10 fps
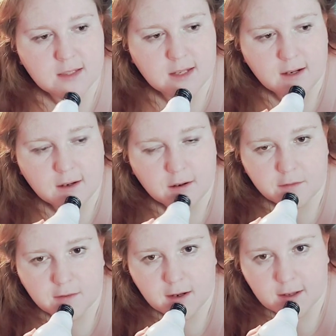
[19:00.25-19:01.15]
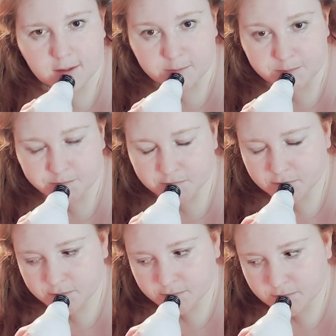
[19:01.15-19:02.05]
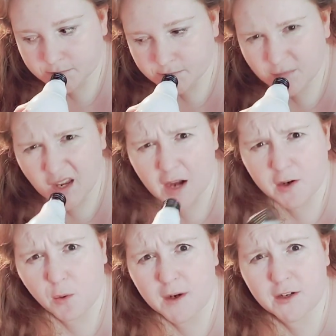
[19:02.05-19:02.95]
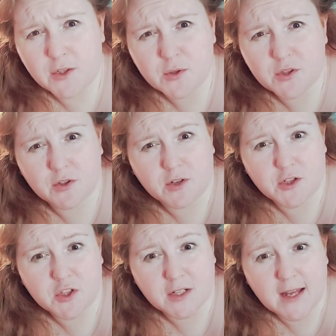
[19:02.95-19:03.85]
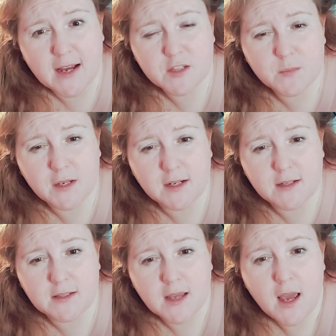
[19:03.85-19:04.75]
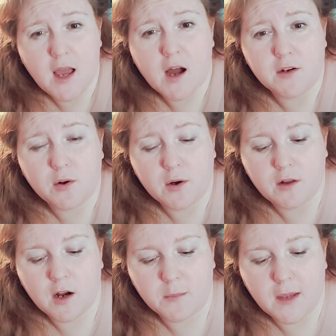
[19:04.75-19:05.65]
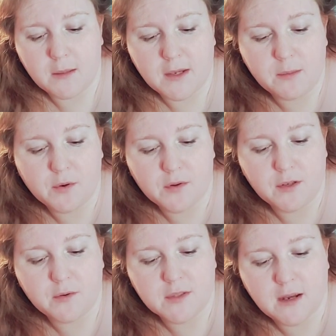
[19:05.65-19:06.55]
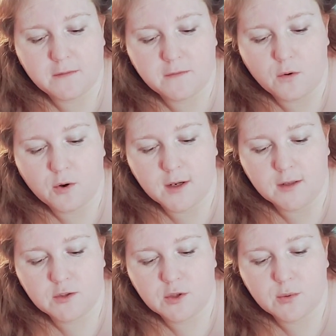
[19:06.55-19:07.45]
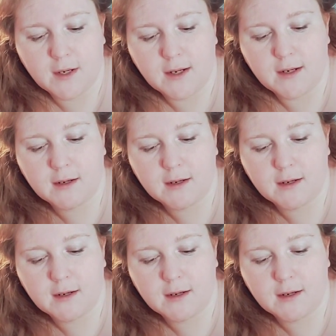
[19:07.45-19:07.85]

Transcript: of I don't want to use the crushed glass because I know a lot of people that use that for doing